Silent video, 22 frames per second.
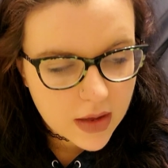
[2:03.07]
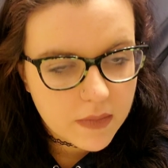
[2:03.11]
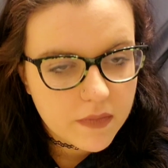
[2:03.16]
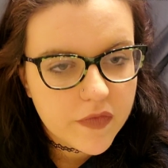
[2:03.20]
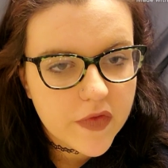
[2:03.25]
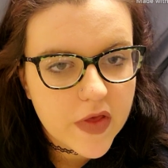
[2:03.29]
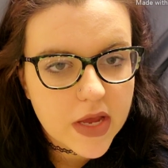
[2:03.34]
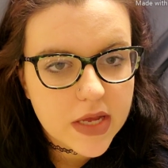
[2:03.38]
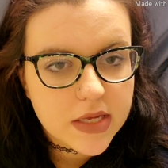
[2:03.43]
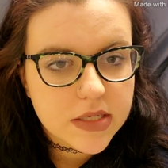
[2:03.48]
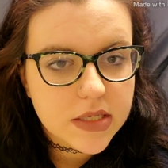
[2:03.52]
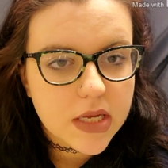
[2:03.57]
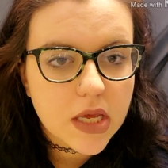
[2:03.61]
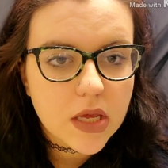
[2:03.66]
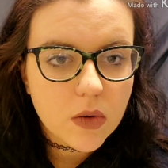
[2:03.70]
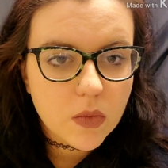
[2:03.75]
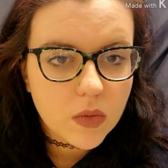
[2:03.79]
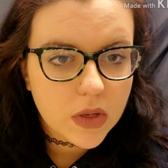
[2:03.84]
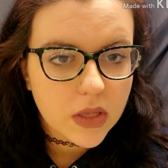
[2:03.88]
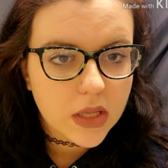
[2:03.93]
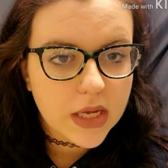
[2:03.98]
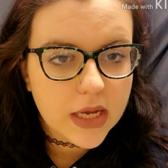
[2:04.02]
Things that you
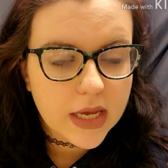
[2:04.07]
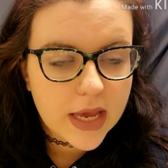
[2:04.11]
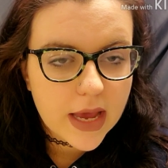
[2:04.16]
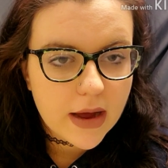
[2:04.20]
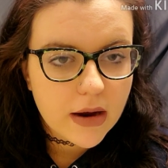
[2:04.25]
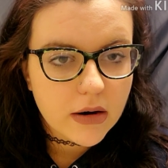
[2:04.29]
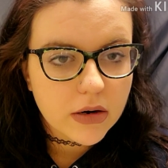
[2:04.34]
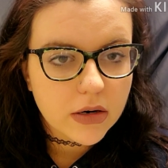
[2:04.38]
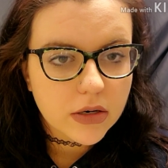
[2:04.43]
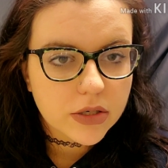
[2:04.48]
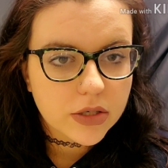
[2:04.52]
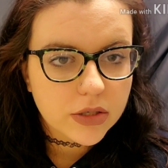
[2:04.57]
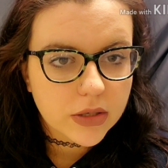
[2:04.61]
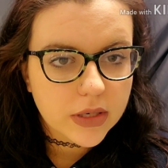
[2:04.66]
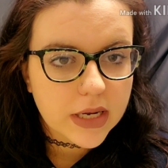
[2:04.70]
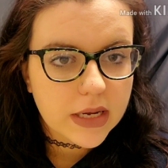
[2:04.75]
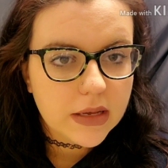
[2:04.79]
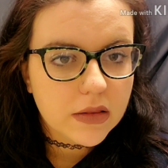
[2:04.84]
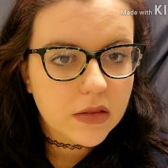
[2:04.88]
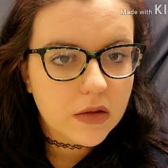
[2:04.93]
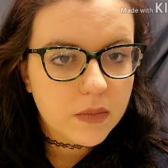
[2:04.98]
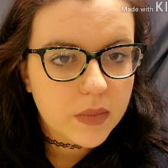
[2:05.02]
will encounter
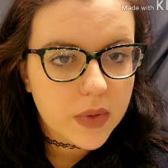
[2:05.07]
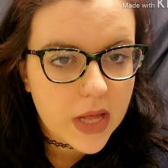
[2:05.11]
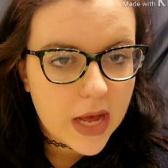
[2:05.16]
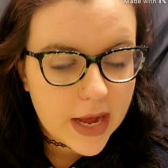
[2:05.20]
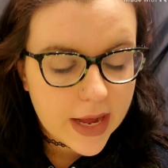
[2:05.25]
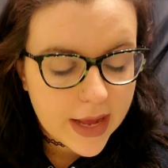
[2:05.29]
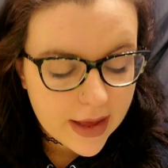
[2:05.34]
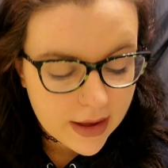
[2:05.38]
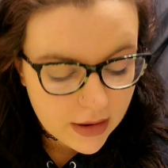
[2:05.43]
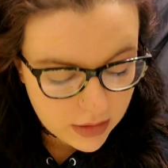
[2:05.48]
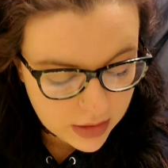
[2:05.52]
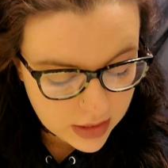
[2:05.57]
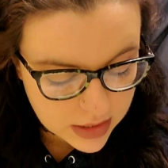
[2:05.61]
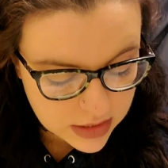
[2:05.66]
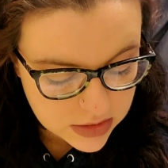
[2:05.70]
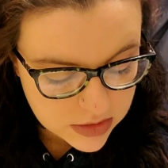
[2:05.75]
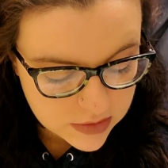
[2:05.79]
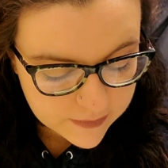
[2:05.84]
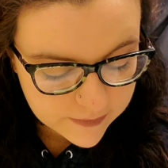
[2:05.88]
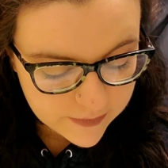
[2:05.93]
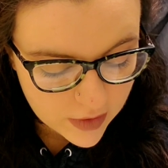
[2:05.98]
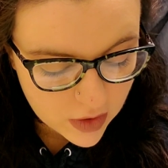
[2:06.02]
during the blackout
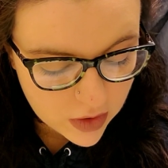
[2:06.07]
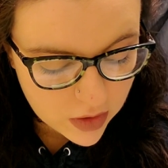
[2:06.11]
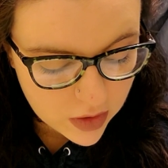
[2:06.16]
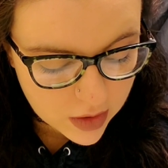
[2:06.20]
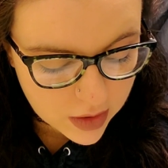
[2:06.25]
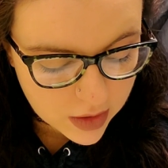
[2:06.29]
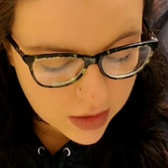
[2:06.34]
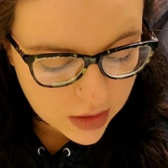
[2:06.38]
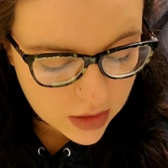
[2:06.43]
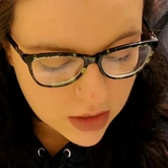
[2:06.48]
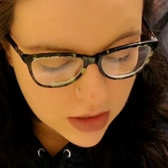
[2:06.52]
is fog,